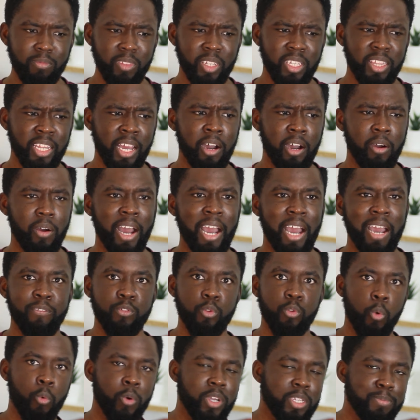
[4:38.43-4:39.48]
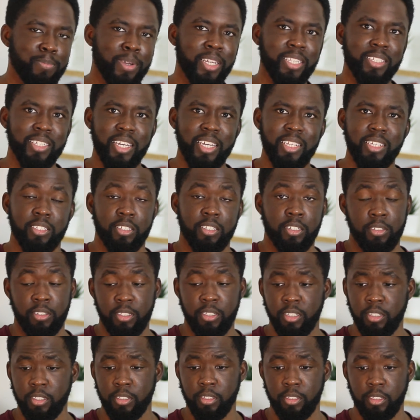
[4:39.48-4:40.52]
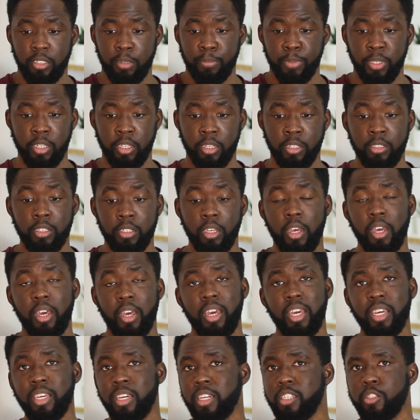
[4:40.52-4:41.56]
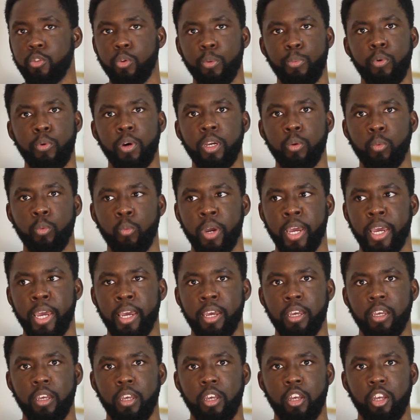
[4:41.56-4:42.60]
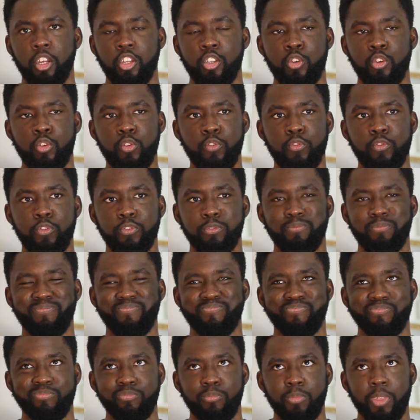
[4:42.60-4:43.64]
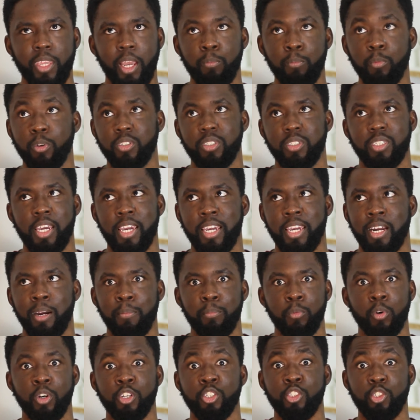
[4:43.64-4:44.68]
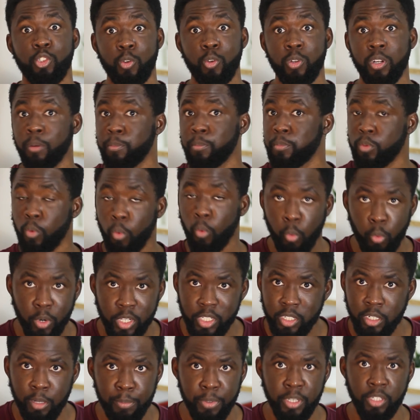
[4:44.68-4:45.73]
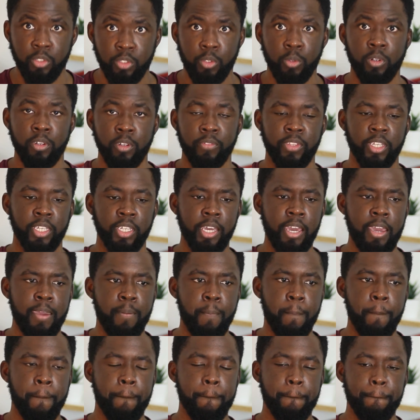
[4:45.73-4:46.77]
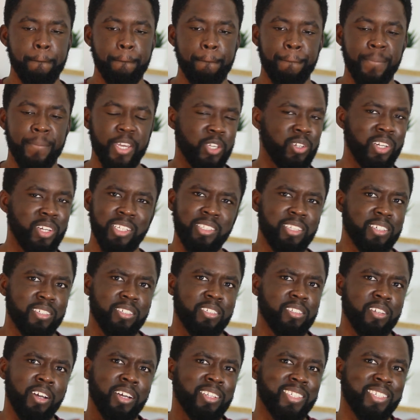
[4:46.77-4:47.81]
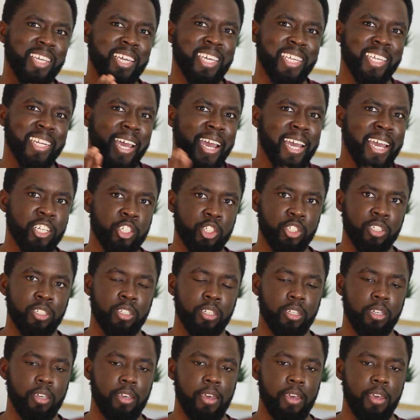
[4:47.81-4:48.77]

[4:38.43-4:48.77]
Now, I haven't always maintained this consistency because it gets to a point where I'm not saying I'm not a student. I'm always going to be a student of the game, but you need to start taking action.